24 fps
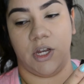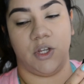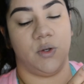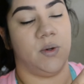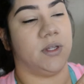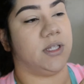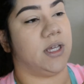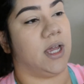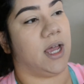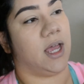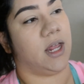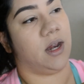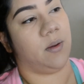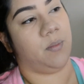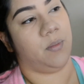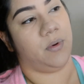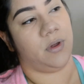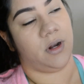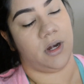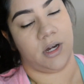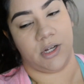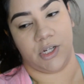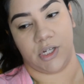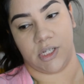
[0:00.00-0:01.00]
do is I kind of
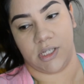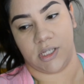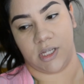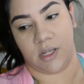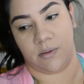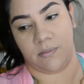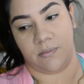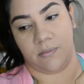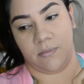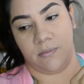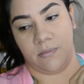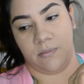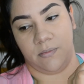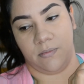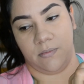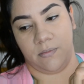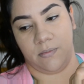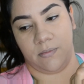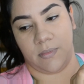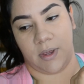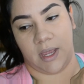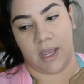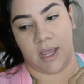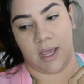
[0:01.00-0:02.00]
put it just on
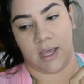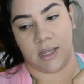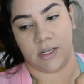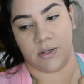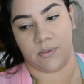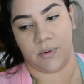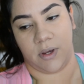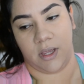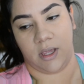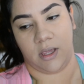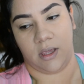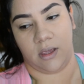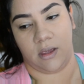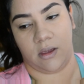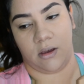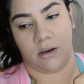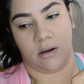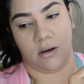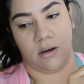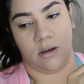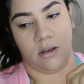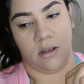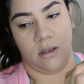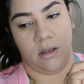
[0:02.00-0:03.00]
my hand right
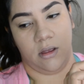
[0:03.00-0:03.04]
here.